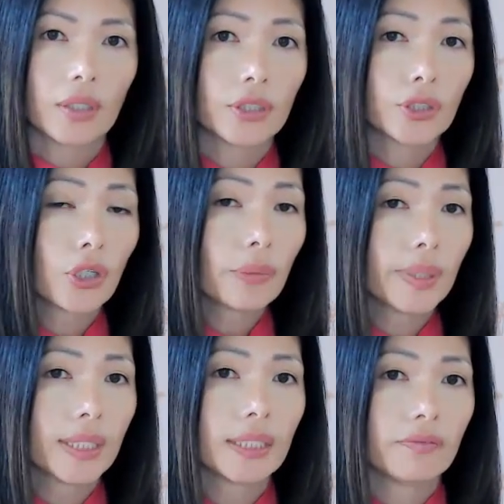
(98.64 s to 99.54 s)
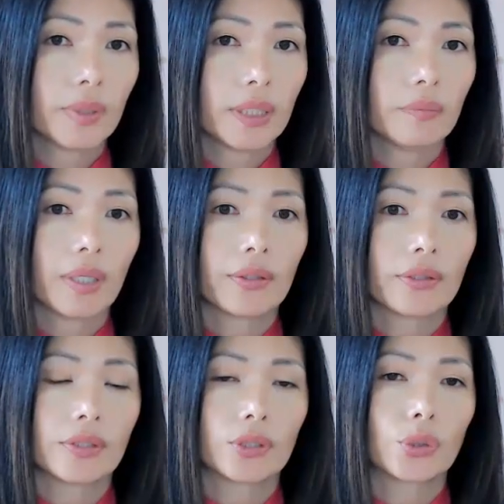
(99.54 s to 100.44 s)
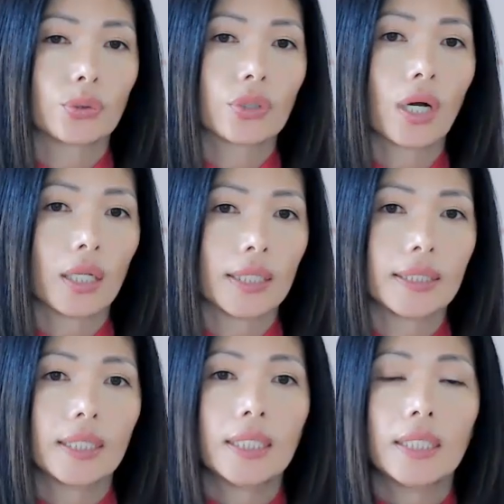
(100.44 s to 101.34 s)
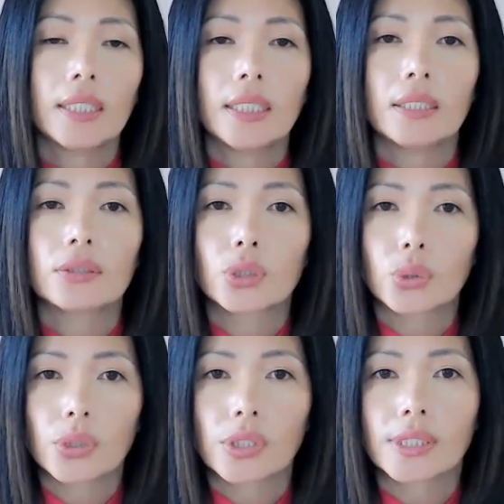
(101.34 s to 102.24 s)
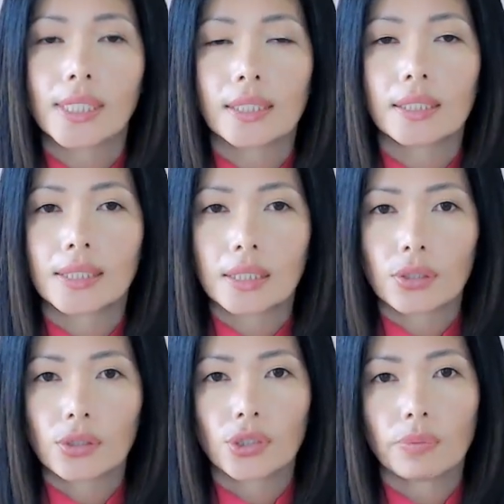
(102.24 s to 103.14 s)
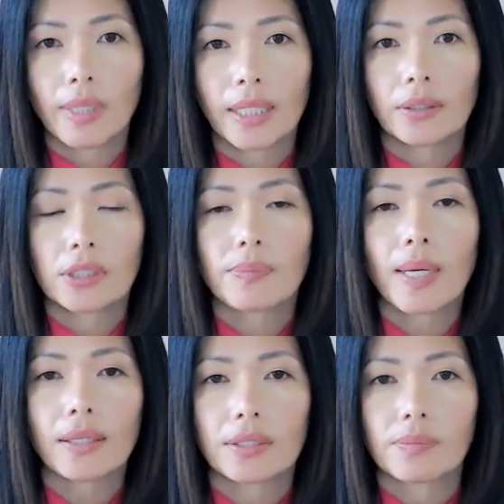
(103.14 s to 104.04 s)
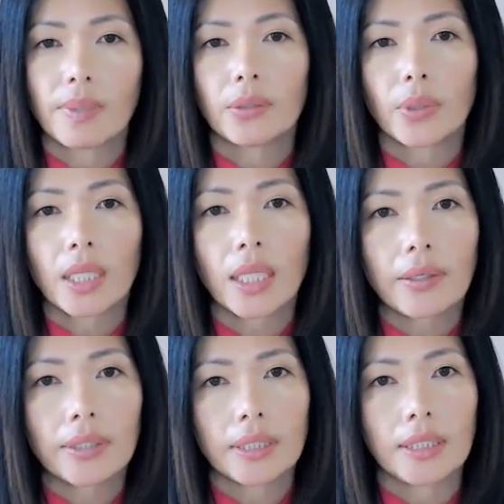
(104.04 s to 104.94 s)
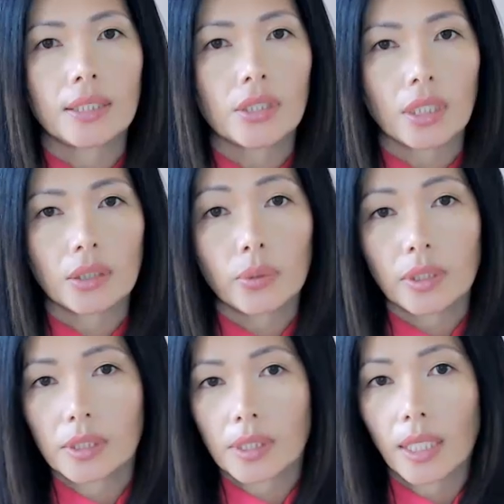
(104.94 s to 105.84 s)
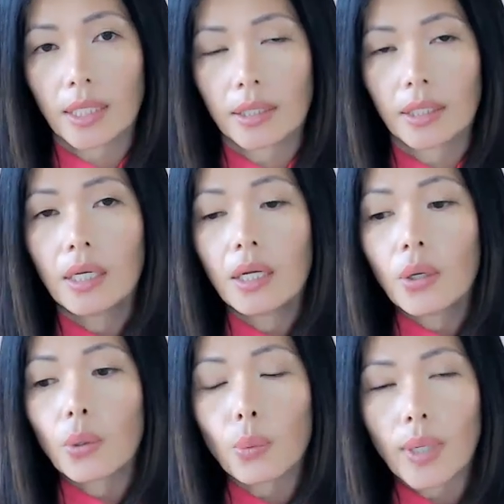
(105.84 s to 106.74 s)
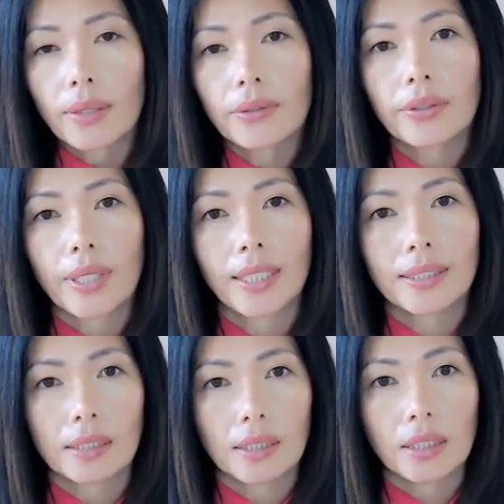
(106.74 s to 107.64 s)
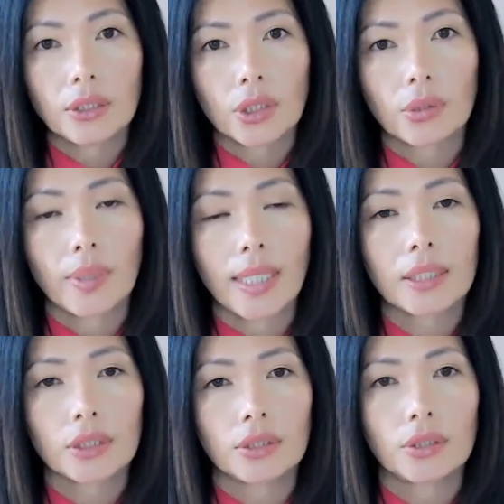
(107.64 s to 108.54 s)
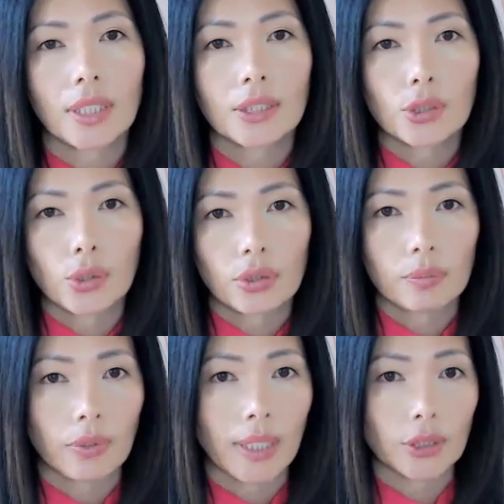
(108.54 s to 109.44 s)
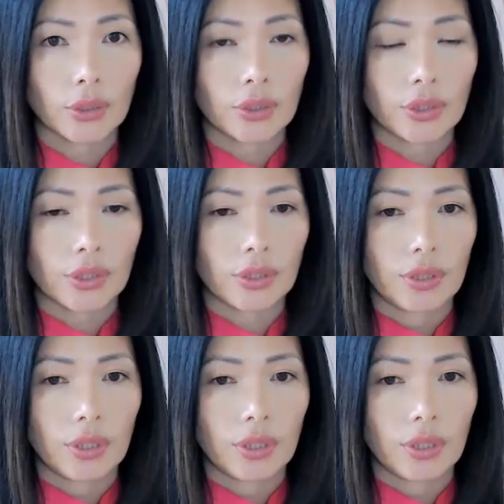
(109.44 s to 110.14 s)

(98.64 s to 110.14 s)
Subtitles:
Determining if being a mother is a true calling ensures that the decisions you make on this path is made with clarity and genuine desire, rather than as a knee-jerk reaction to external pressures.